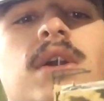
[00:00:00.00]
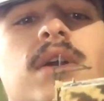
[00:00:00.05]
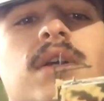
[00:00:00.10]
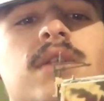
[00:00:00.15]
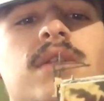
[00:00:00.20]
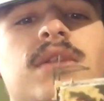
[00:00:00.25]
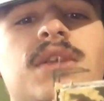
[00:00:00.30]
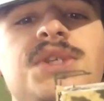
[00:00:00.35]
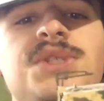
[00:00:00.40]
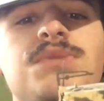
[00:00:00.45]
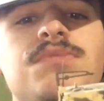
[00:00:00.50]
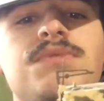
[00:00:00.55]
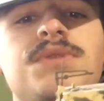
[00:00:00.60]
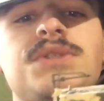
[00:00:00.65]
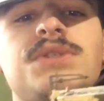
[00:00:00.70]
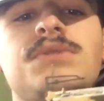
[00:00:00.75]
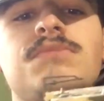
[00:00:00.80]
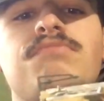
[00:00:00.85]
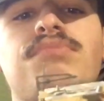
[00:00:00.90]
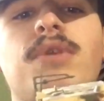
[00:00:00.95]
This
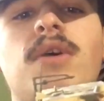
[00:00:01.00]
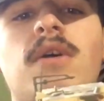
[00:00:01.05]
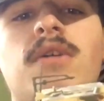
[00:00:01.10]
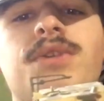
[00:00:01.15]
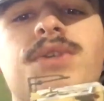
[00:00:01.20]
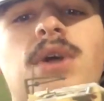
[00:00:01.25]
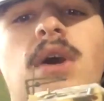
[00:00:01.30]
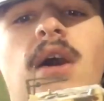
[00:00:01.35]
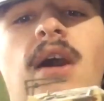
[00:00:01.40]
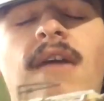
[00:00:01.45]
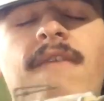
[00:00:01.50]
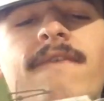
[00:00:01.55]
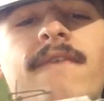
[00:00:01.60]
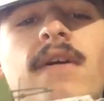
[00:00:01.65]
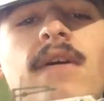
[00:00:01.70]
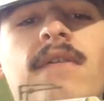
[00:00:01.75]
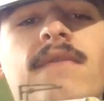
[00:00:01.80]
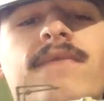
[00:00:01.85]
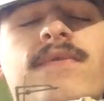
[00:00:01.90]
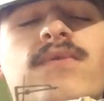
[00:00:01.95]
was built off
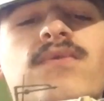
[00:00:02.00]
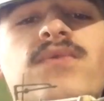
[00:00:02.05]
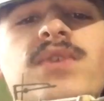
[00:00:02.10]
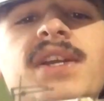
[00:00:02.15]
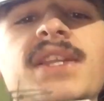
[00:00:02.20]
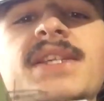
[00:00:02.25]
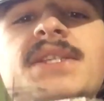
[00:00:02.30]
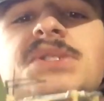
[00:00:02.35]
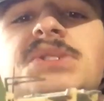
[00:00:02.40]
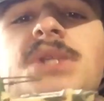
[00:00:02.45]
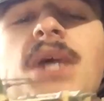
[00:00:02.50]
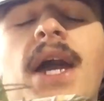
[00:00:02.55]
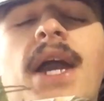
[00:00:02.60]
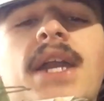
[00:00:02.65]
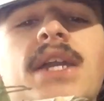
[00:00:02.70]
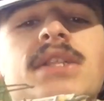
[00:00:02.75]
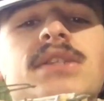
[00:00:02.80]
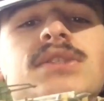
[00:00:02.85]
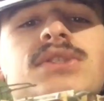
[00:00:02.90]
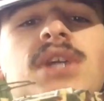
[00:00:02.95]
of
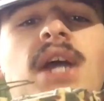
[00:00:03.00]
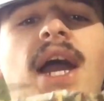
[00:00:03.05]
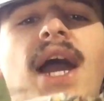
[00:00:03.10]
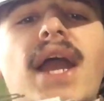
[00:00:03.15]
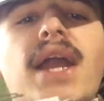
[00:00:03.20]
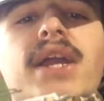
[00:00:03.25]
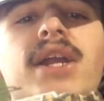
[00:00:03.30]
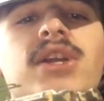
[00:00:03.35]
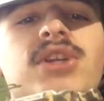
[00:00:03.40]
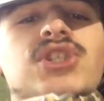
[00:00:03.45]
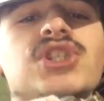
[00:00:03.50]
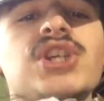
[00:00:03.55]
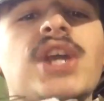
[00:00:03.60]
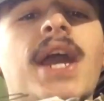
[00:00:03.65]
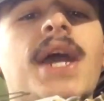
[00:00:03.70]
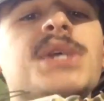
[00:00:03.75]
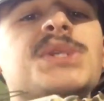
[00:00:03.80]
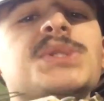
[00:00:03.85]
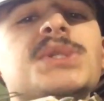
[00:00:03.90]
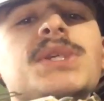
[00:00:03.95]
redesigned Tiger
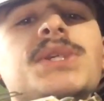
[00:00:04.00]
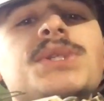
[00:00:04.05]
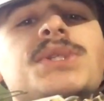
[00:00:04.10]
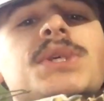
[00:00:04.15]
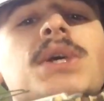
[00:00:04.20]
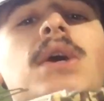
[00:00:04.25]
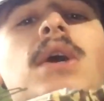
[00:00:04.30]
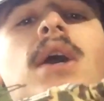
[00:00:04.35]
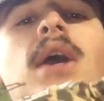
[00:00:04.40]
chassis,